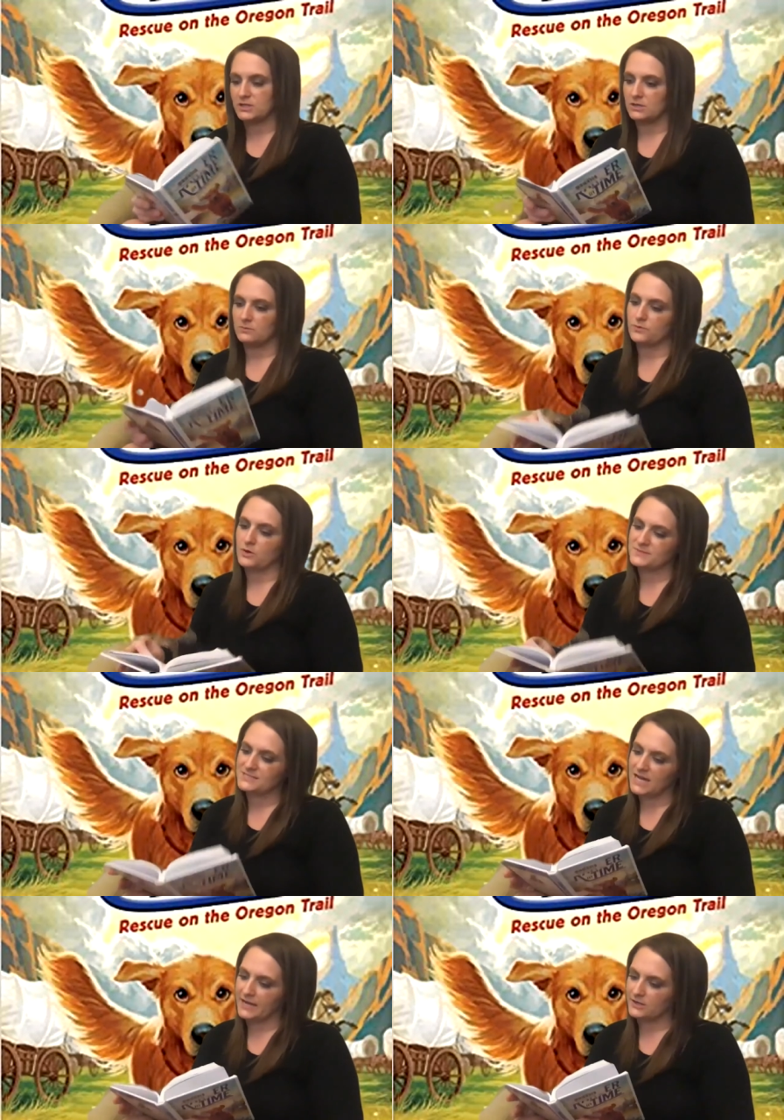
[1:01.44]
the ropes
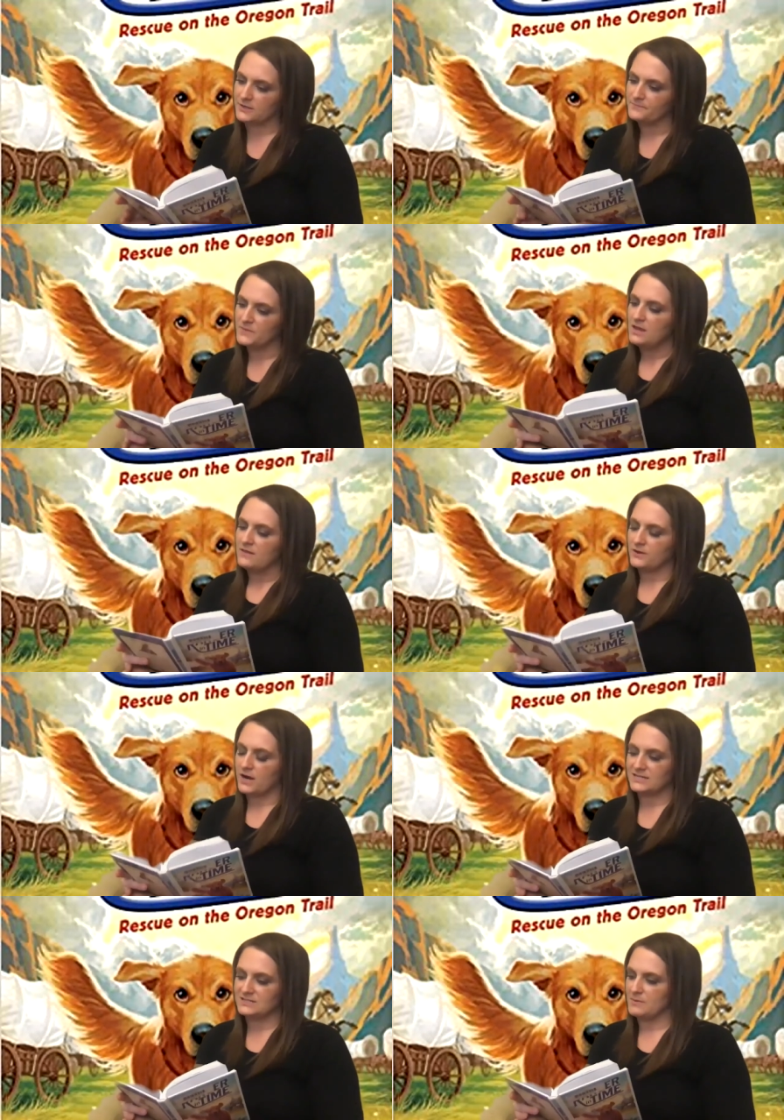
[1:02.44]
tighter. There
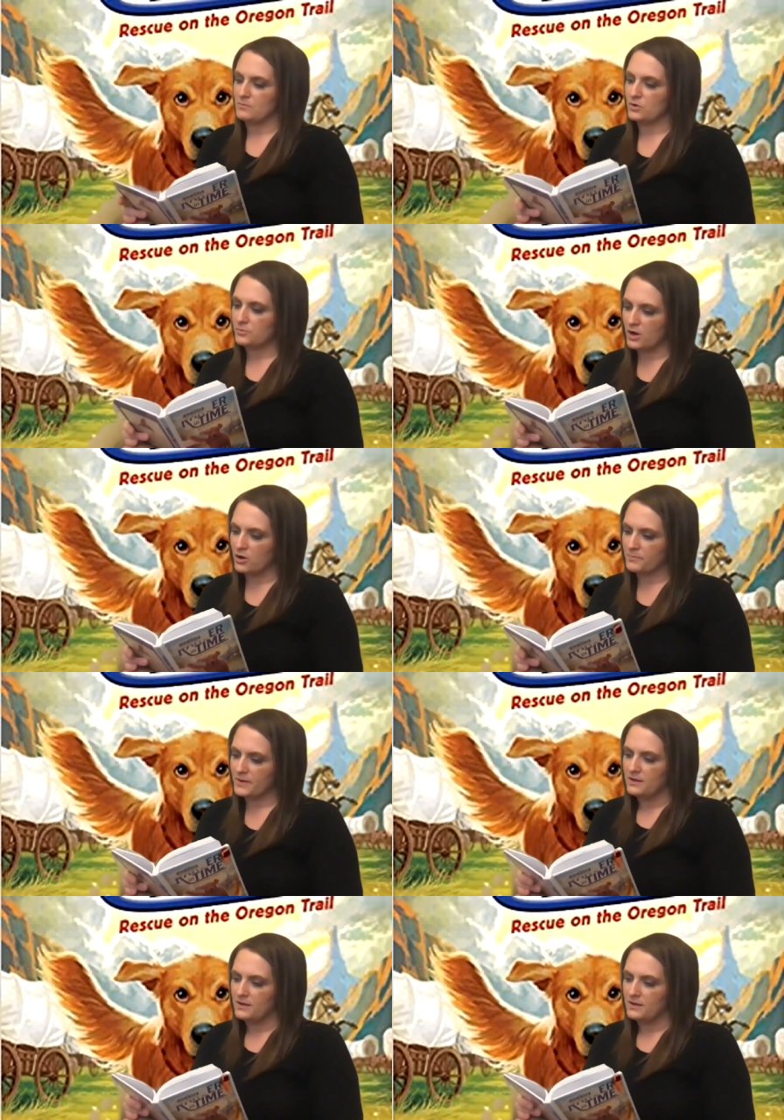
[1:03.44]
had to be more rope,